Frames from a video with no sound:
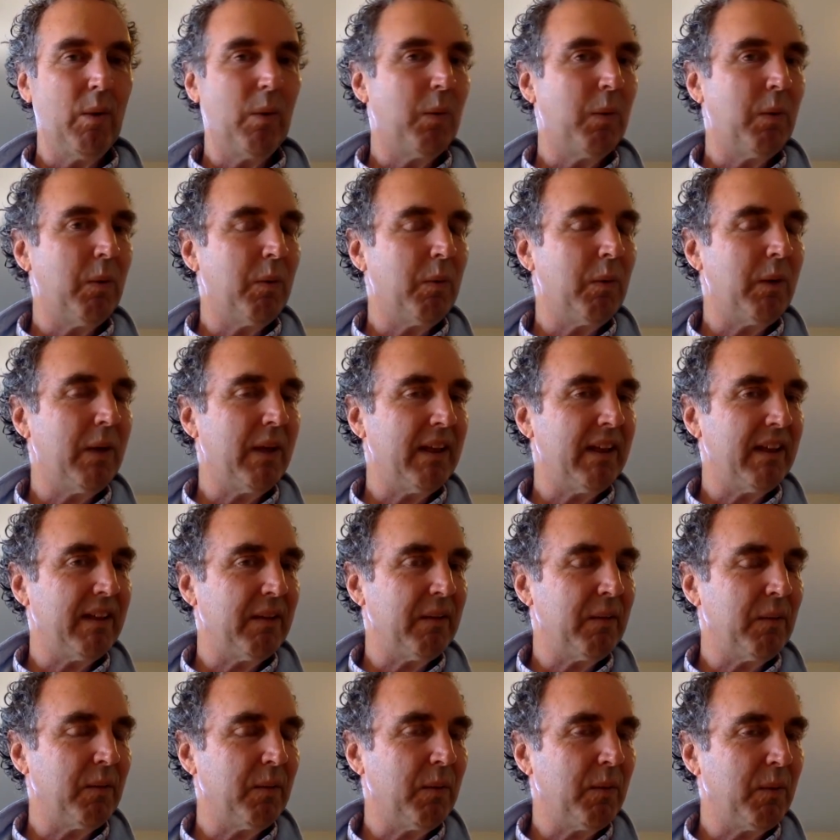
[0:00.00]
the moment. Well,
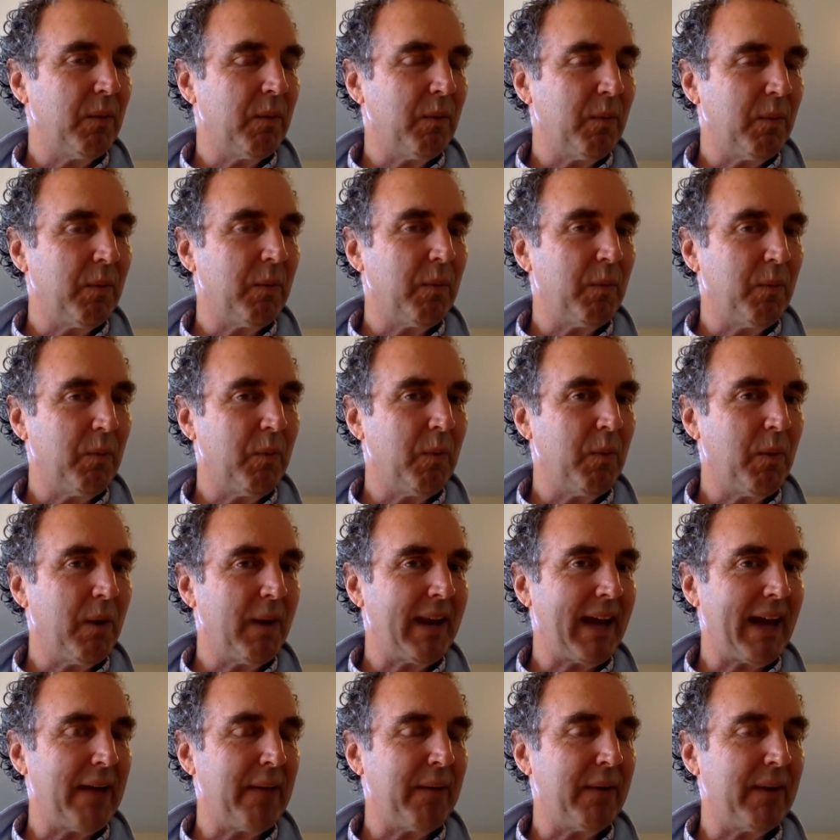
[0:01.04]

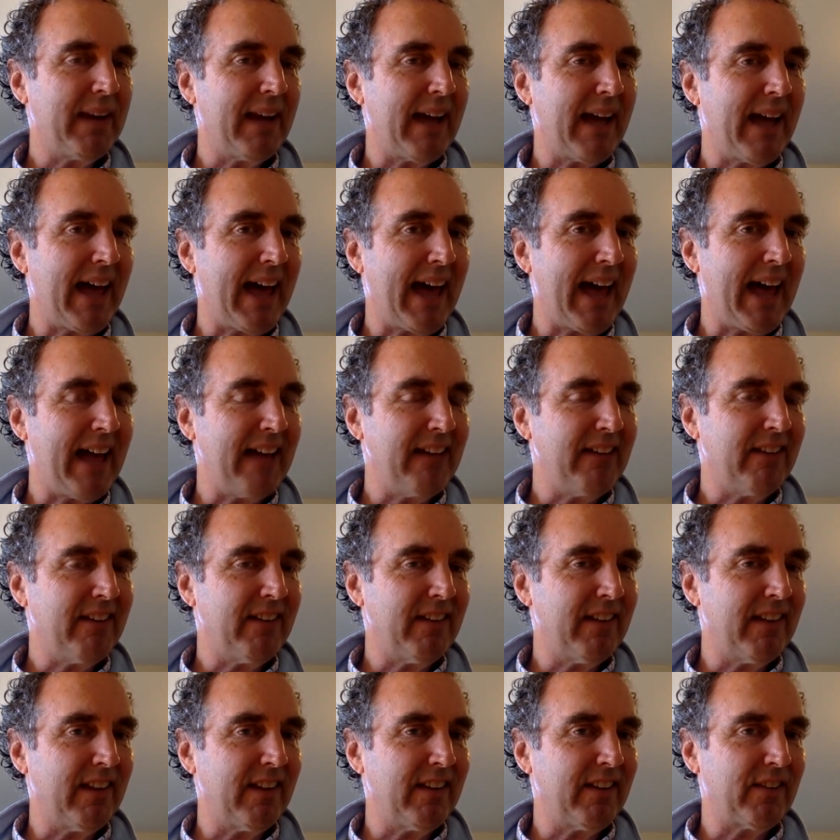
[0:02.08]
what I would add to
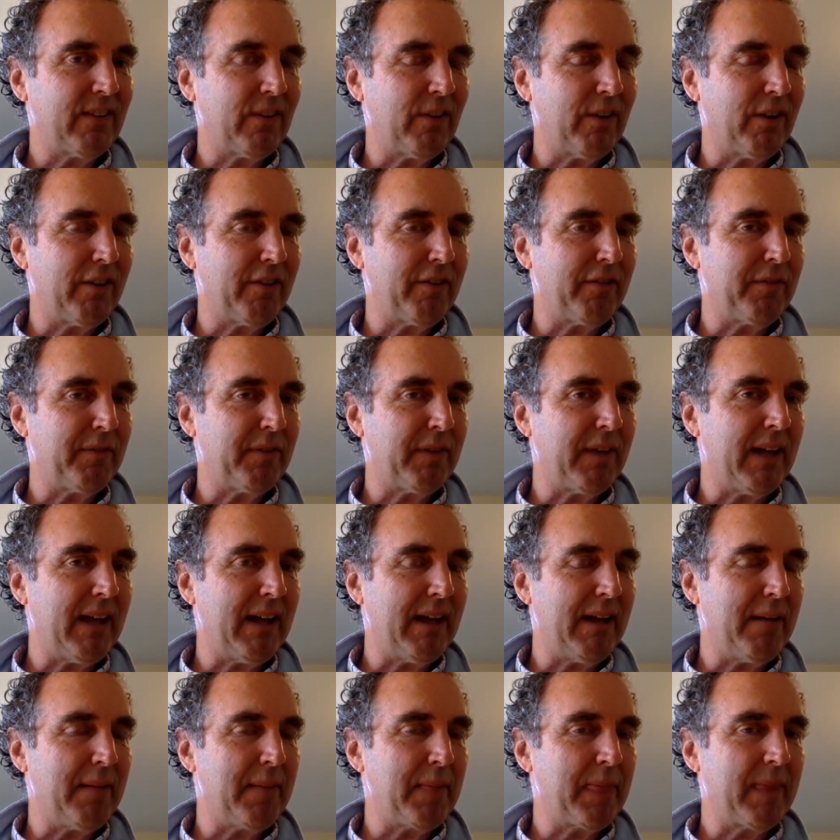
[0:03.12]
this sort of
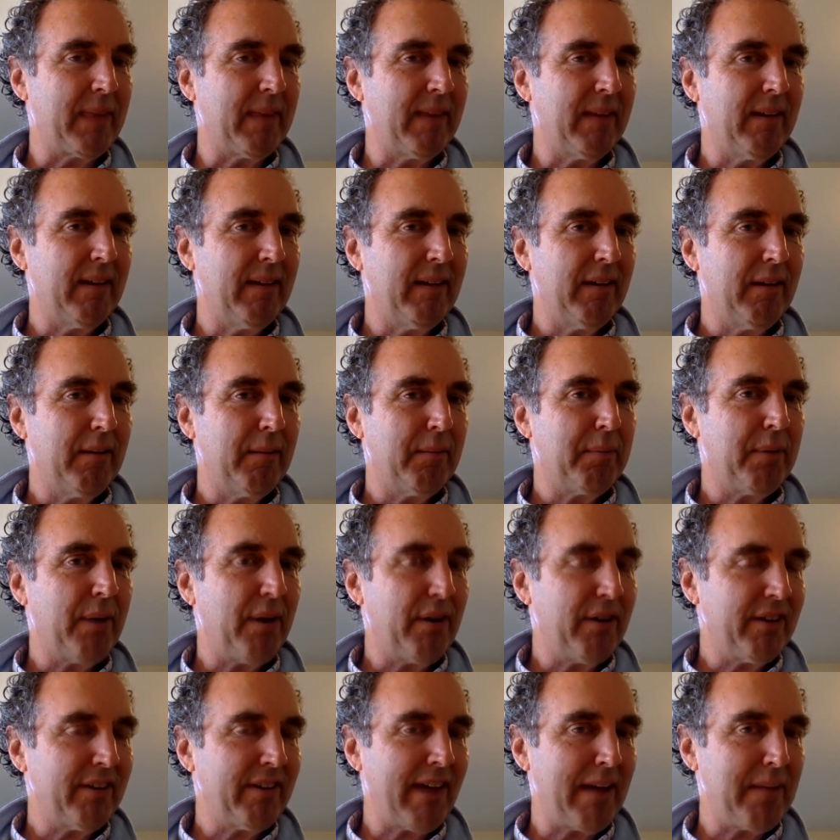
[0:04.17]
um,
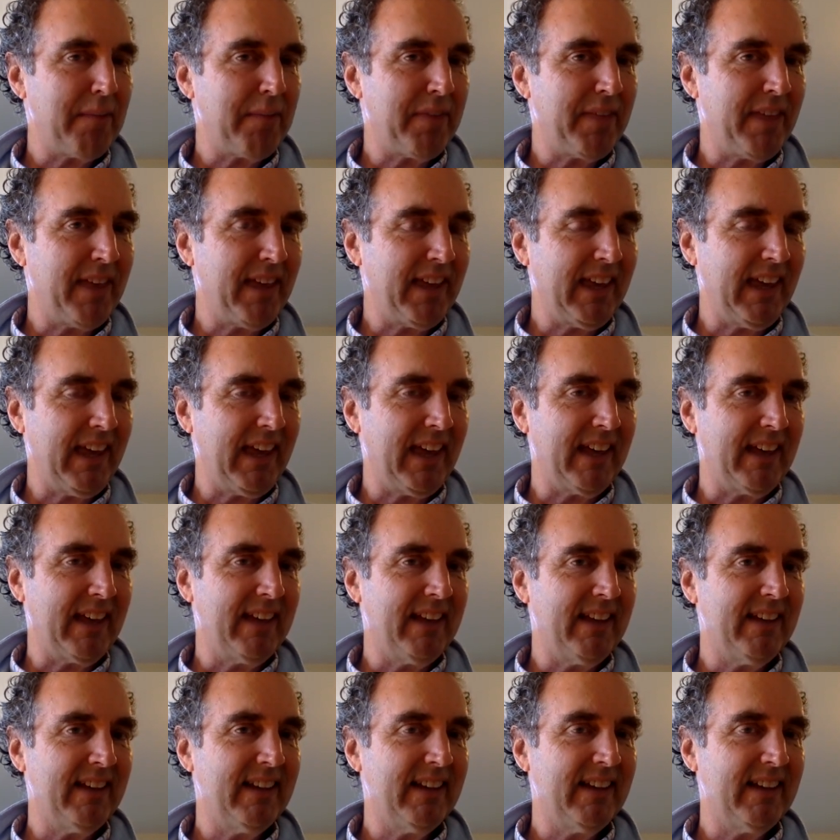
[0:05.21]
prototype thinking,